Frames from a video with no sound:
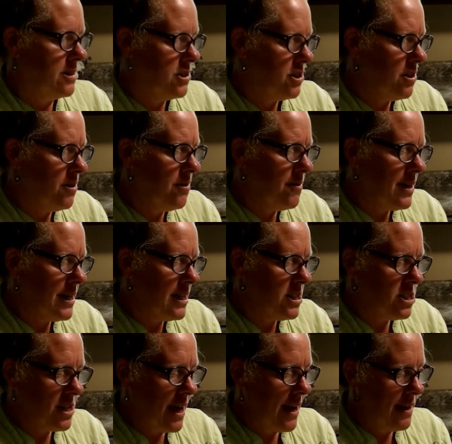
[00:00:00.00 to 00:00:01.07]
two
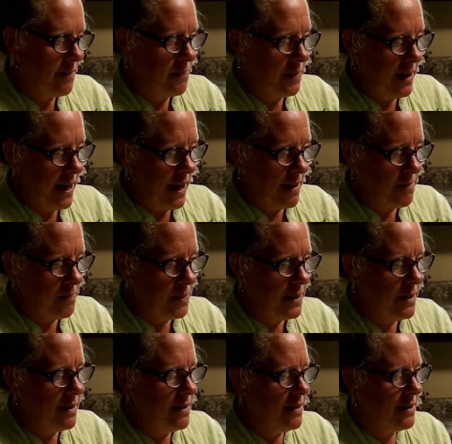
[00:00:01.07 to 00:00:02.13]
each eggplant,
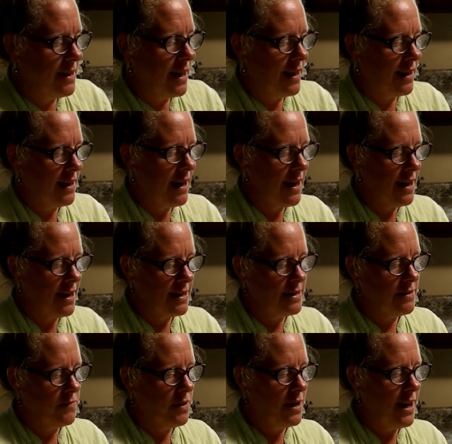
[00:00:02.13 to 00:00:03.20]
peeled and cut
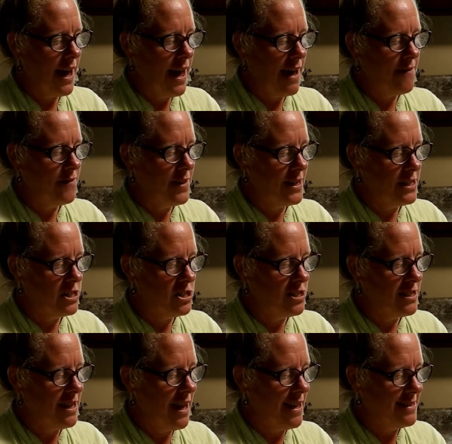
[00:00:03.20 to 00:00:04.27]
into one half inch
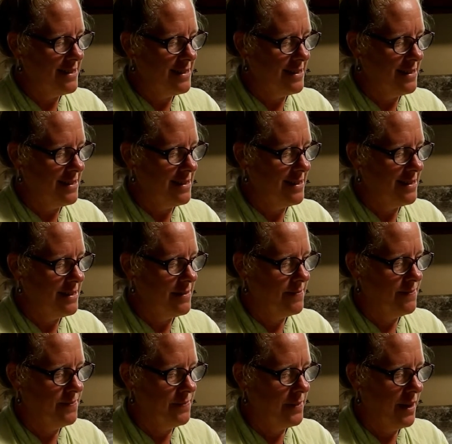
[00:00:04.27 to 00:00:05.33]
slices,
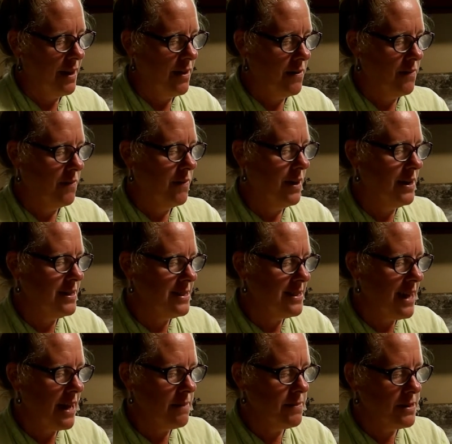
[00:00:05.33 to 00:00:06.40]
one
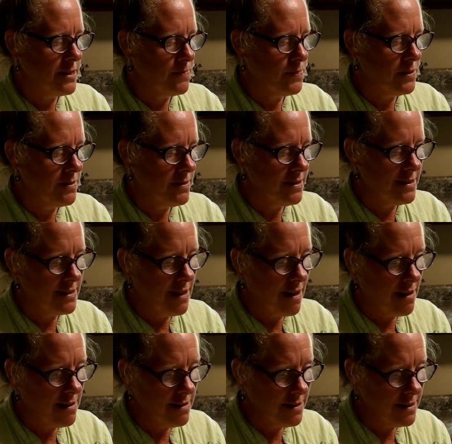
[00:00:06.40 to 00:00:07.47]
tablespoon
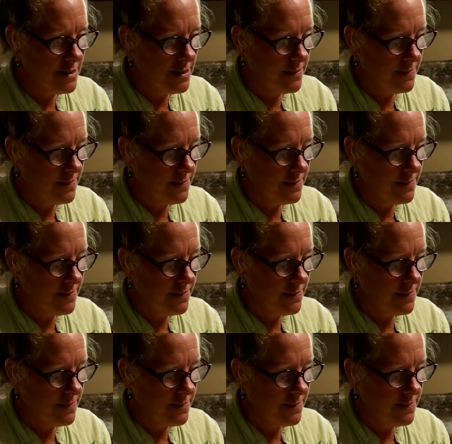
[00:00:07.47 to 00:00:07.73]
salt,